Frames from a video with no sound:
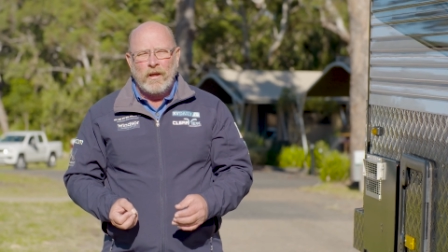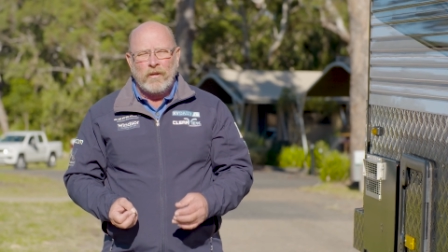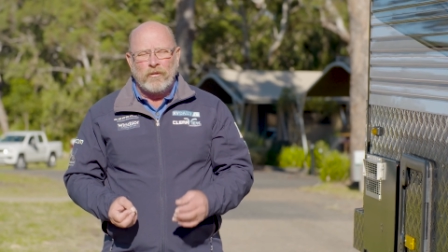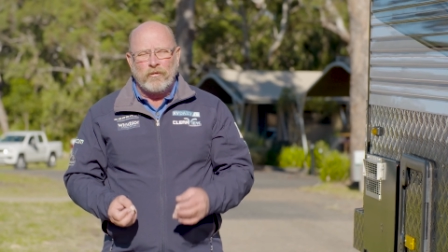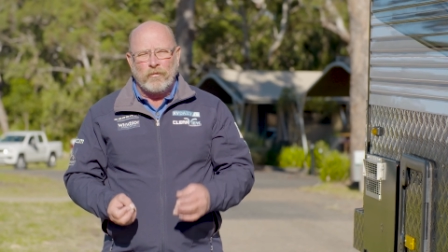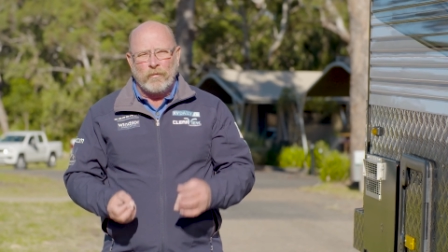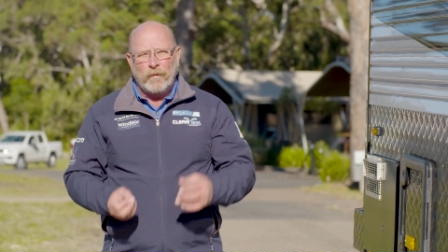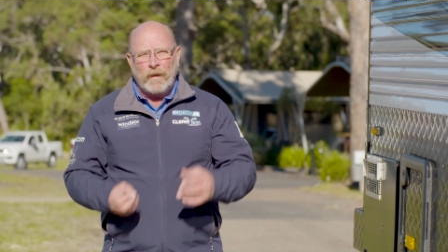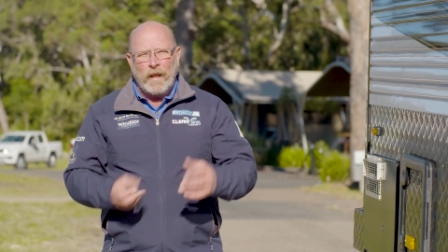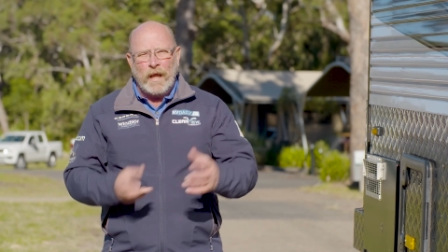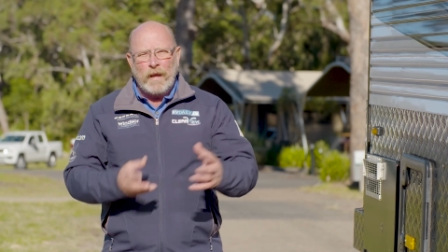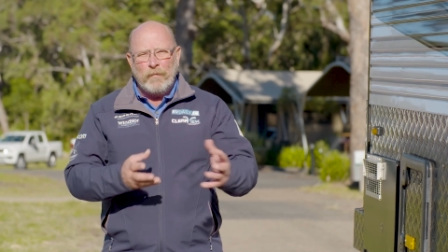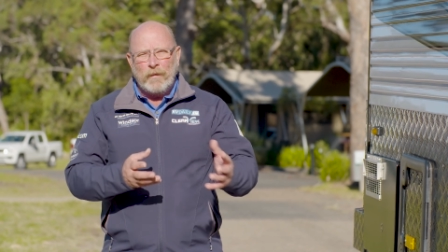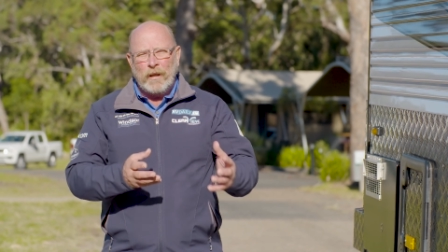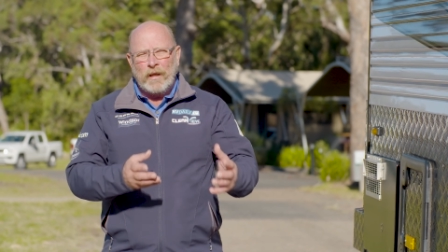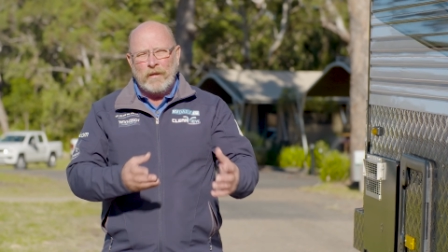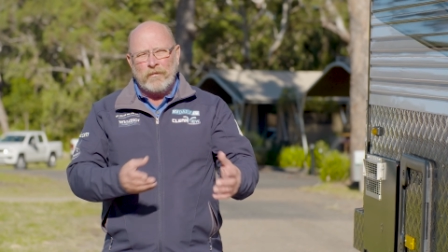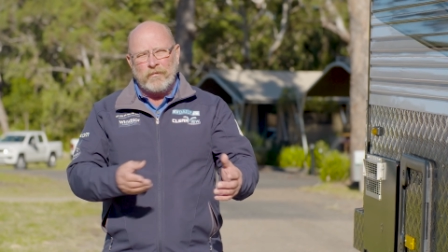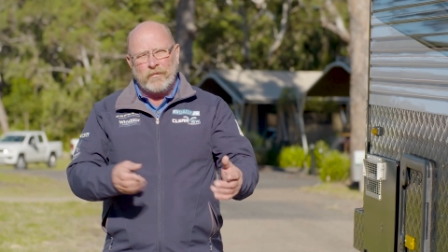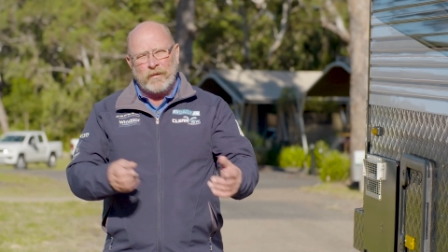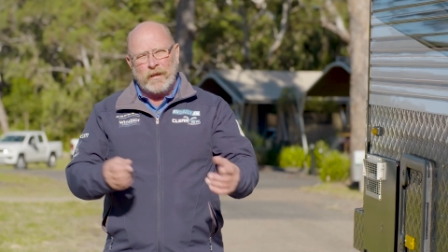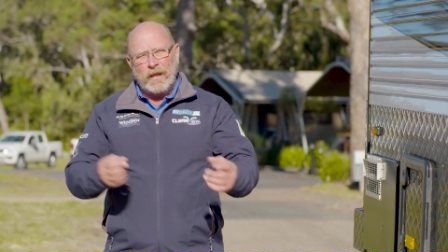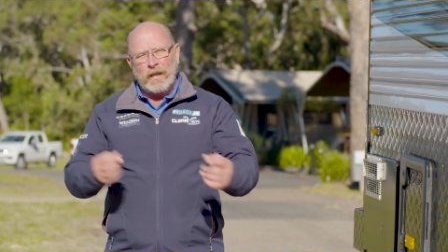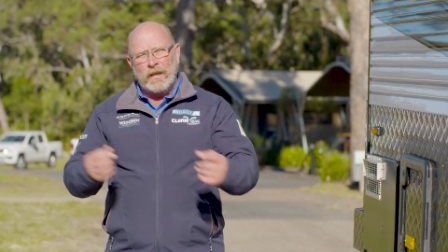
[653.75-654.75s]
to enable
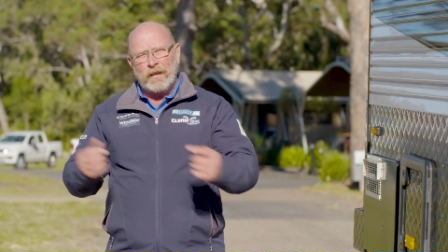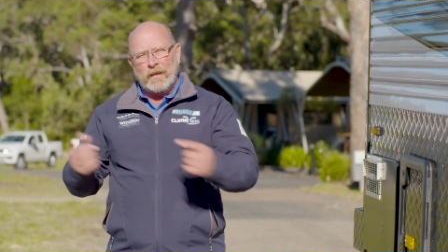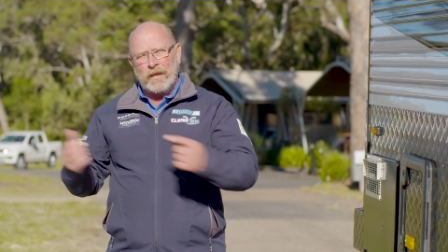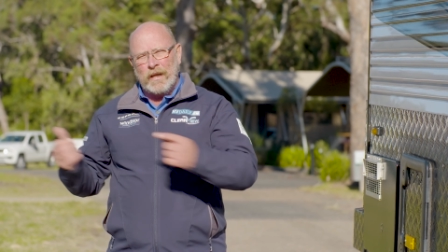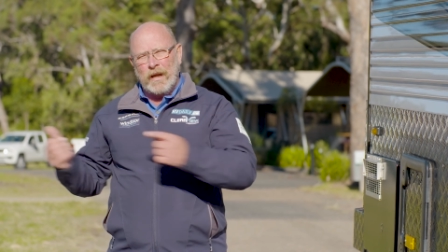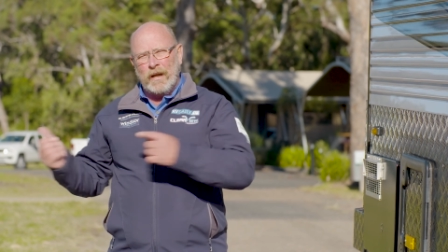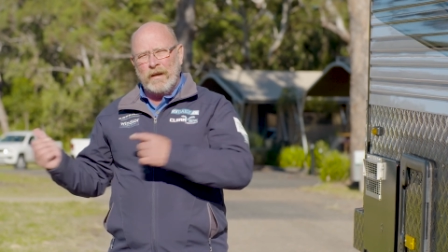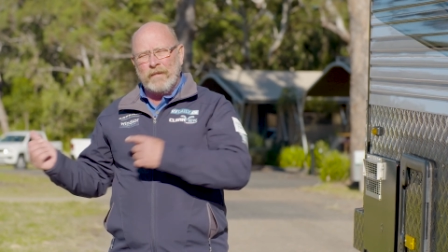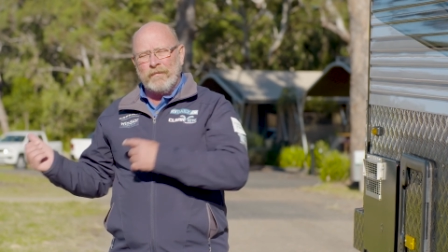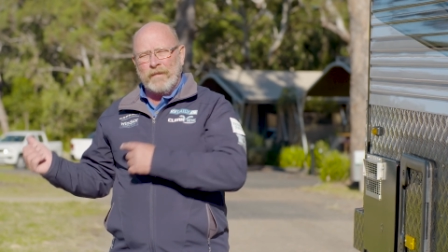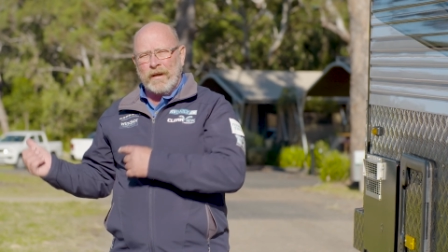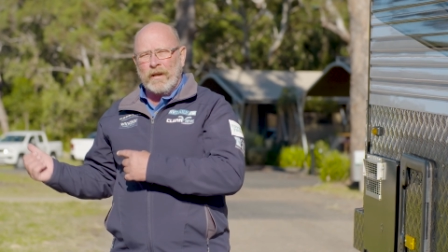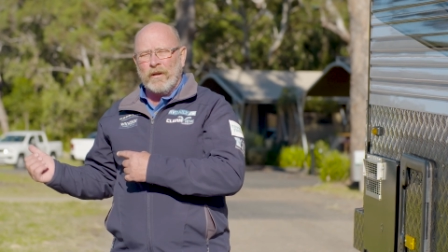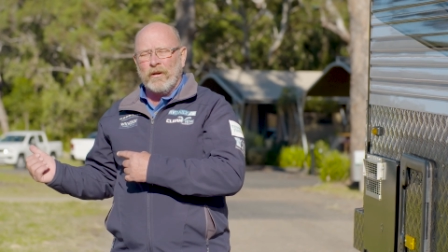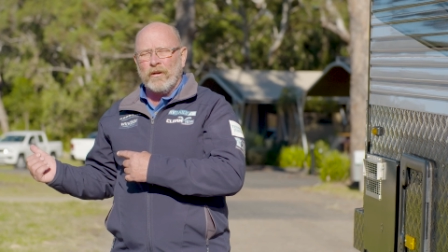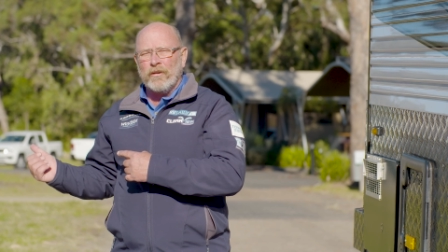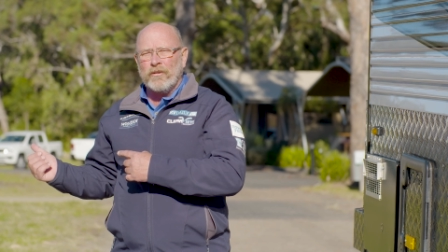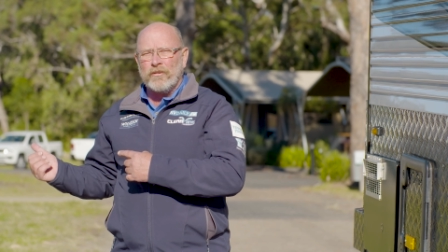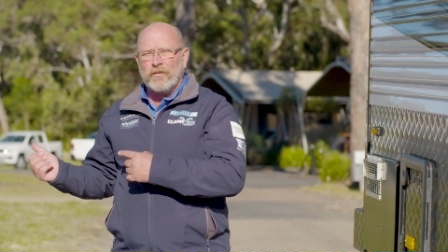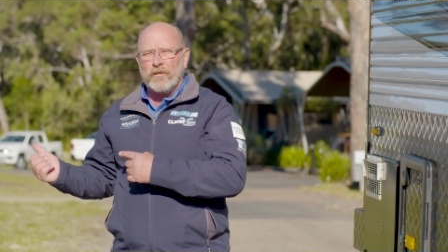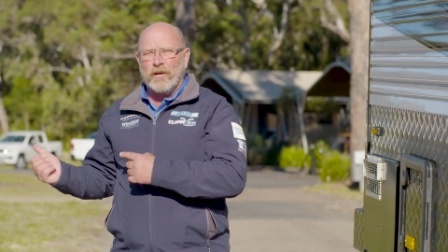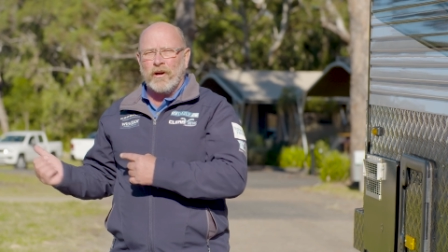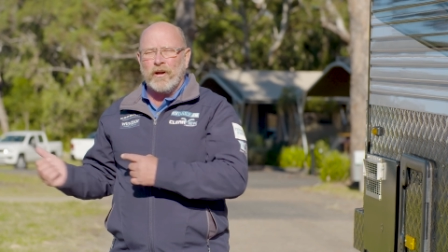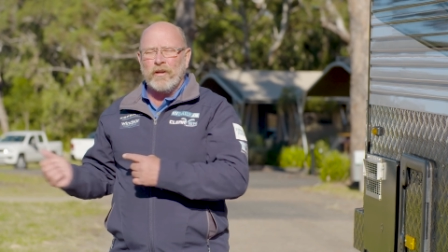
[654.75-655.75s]
us to get the caravan on
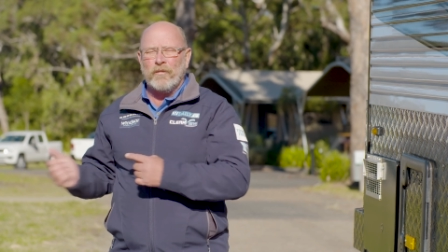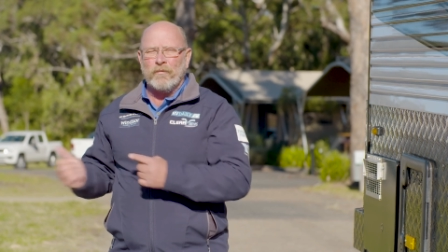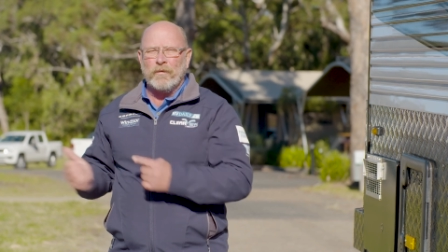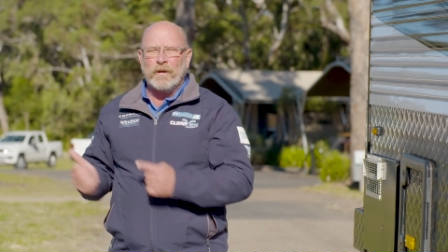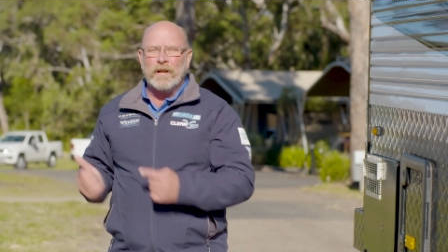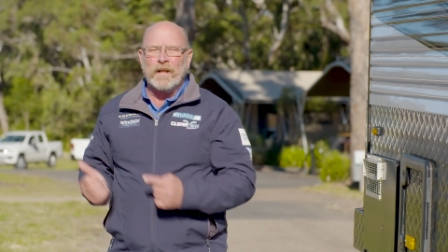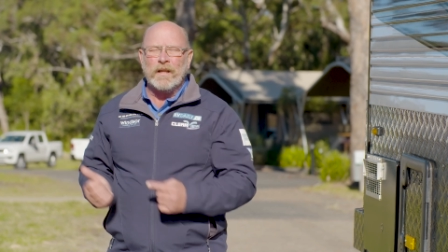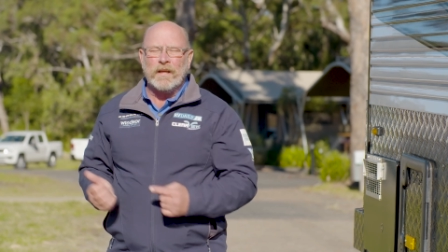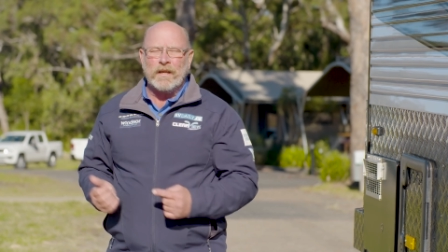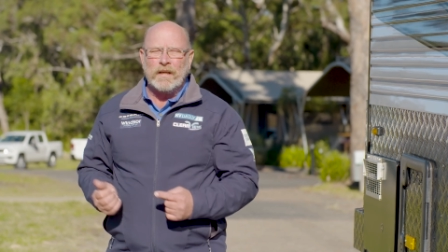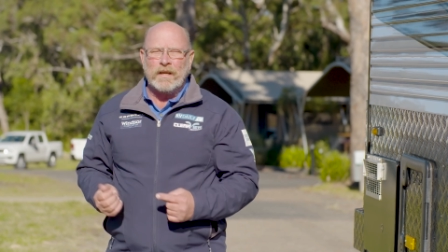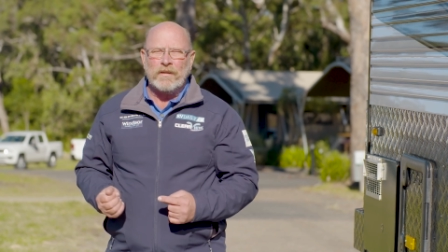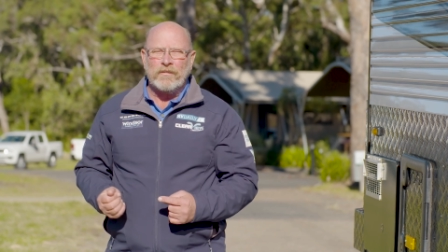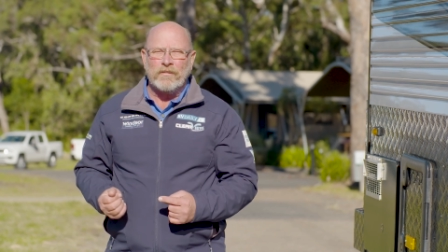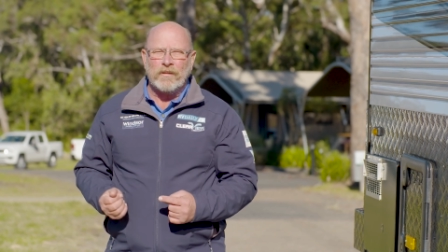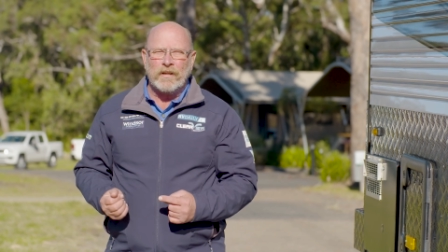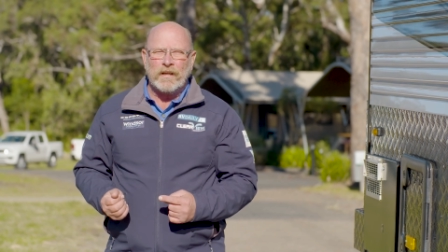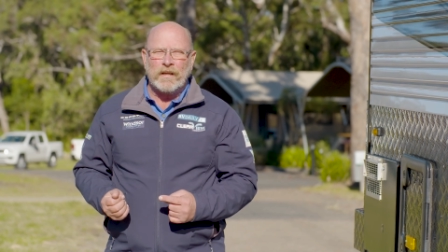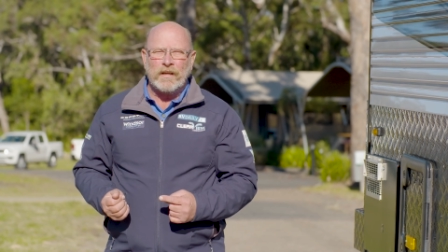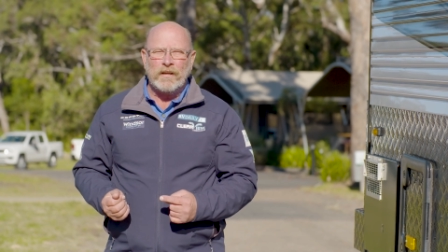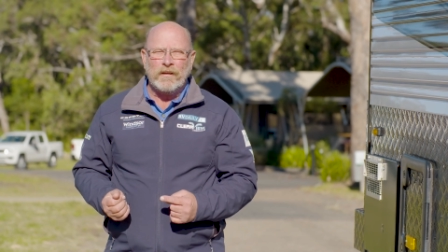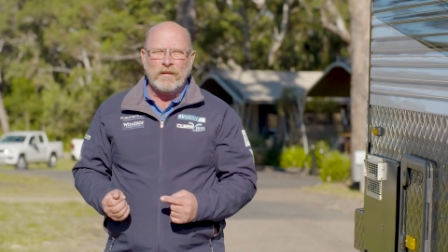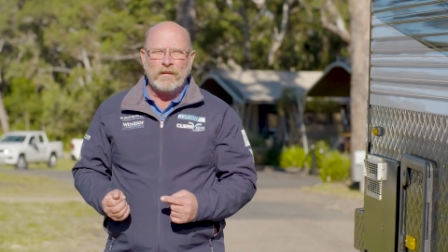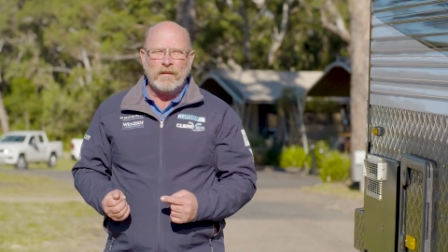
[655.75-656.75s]
site really easily.